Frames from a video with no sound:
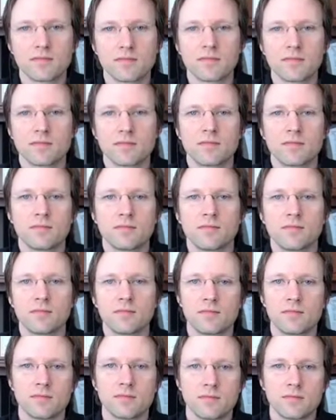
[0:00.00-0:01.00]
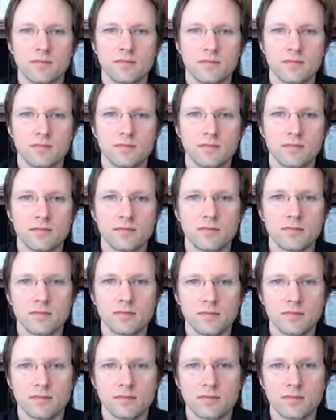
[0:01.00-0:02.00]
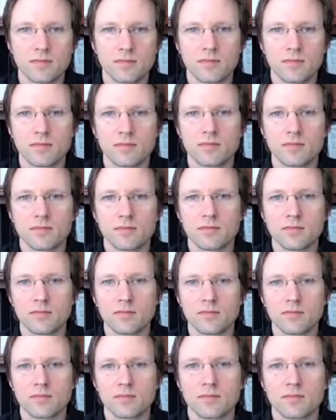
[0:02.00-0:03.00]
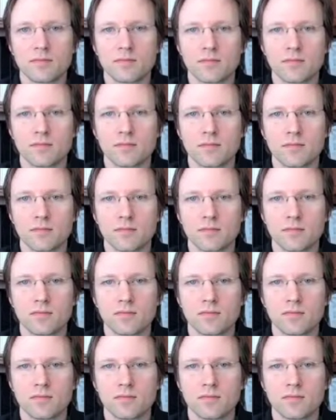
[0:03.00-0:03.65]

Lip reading: (not speaking)